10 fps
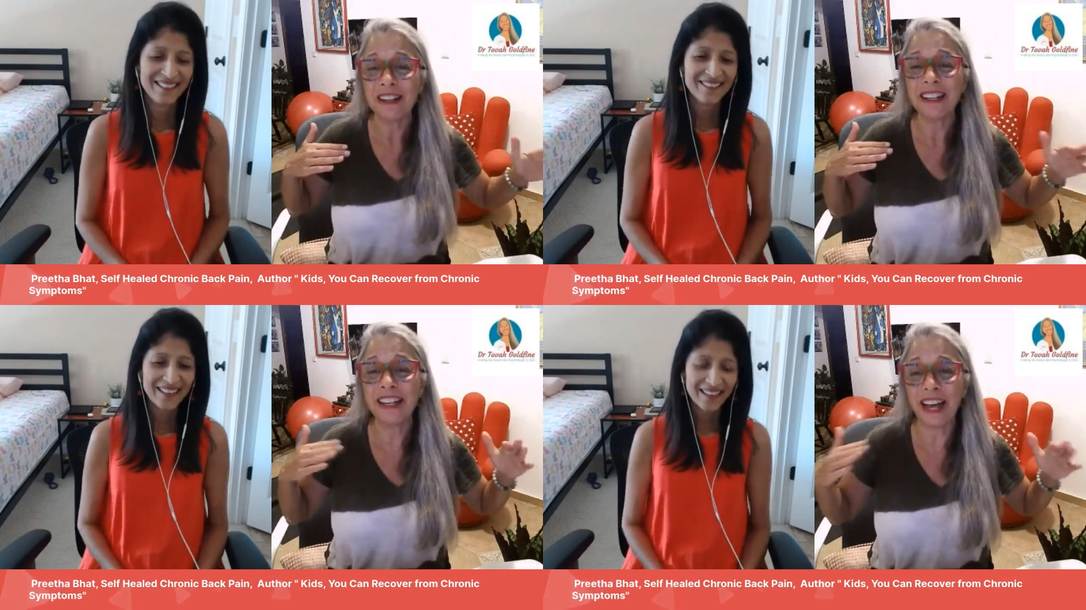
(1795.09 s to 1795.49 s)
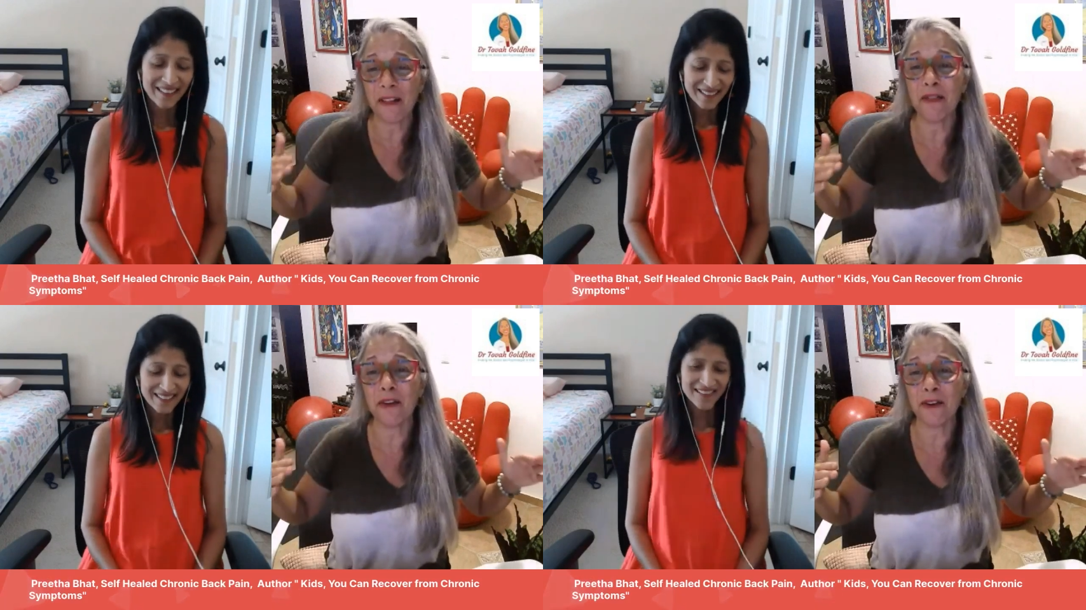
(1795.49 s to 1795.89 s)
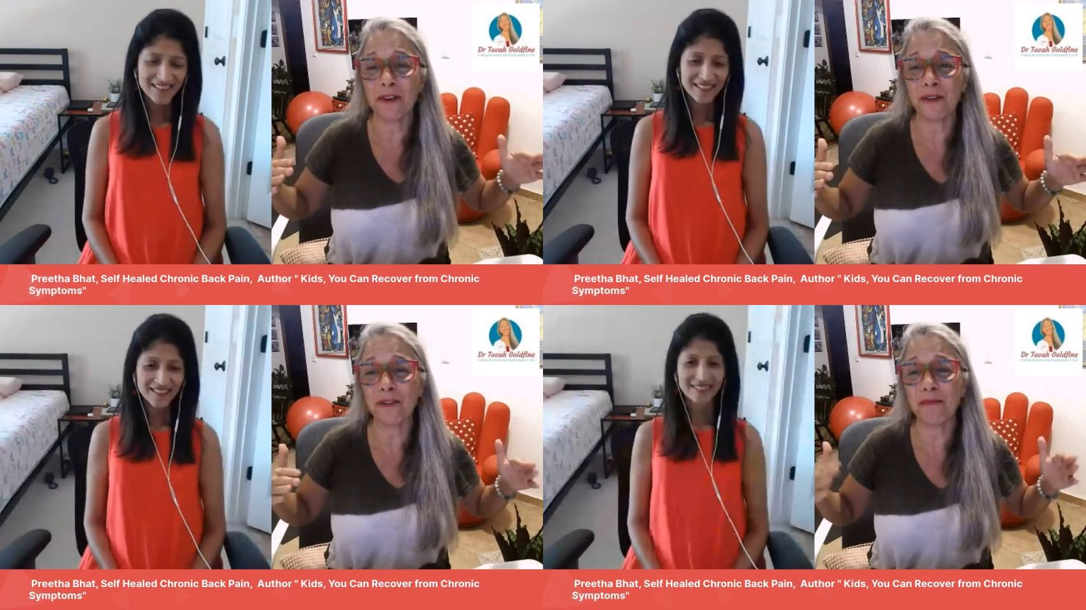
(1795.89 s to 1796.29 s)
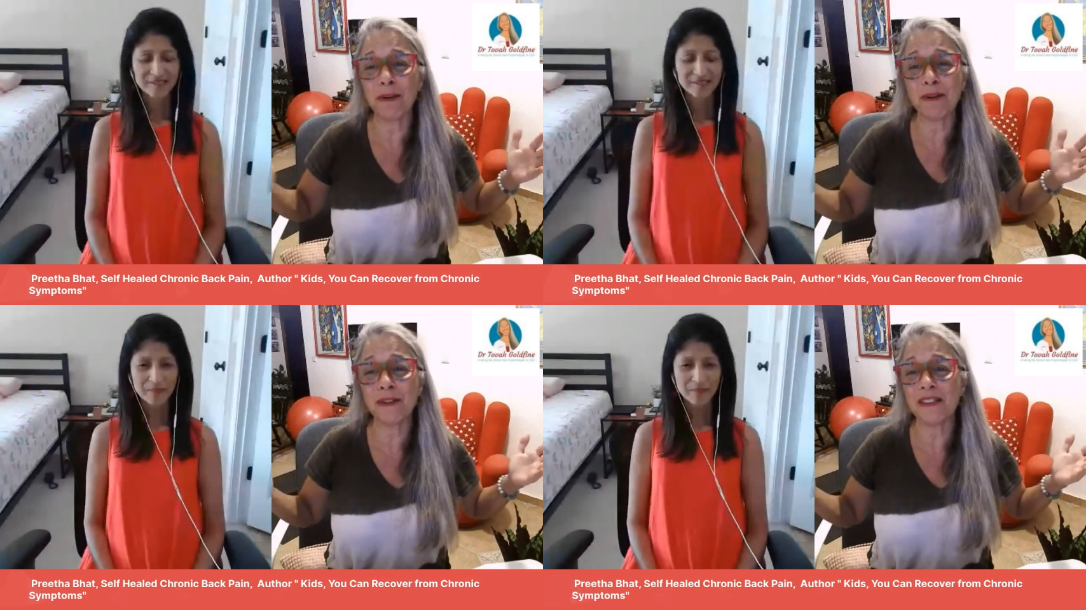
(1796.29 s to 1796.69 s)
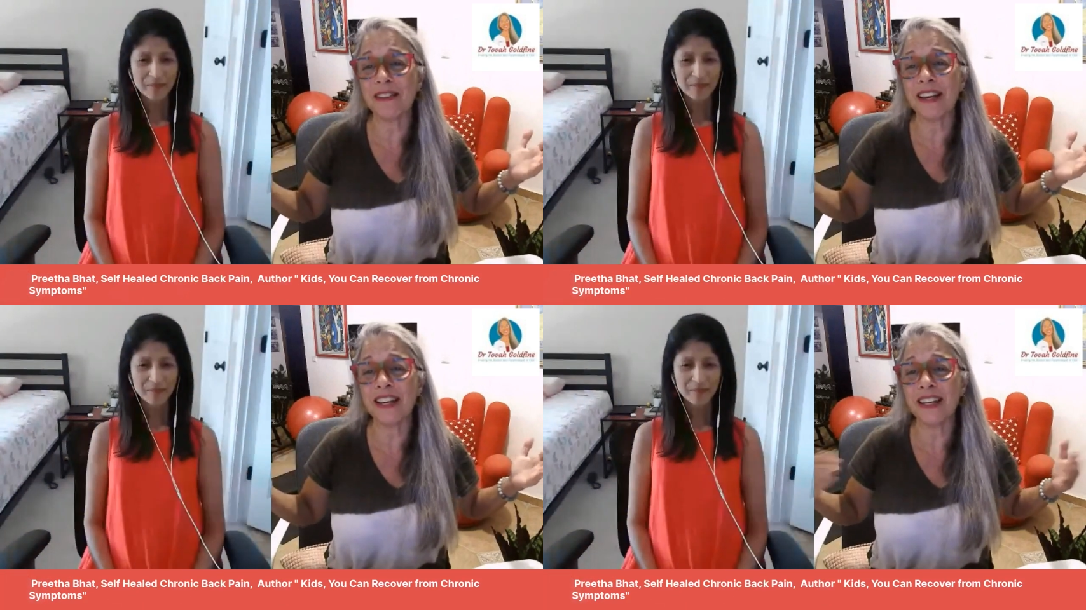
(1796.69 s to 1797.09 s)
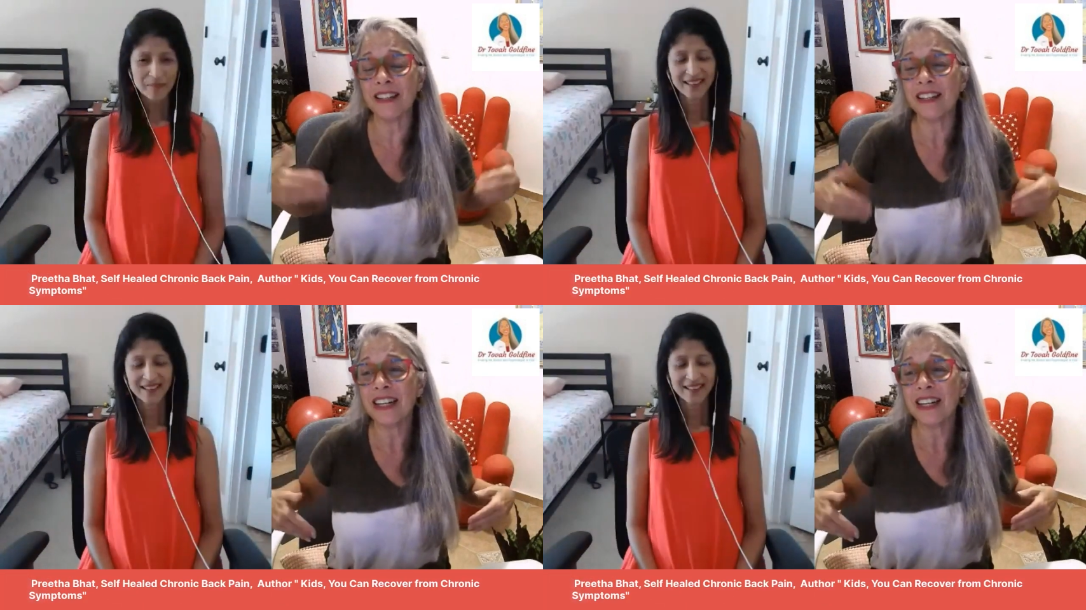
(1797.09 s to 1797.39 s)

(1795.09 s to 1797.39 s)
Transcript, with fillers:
Speaker 1: getting theirs, because they,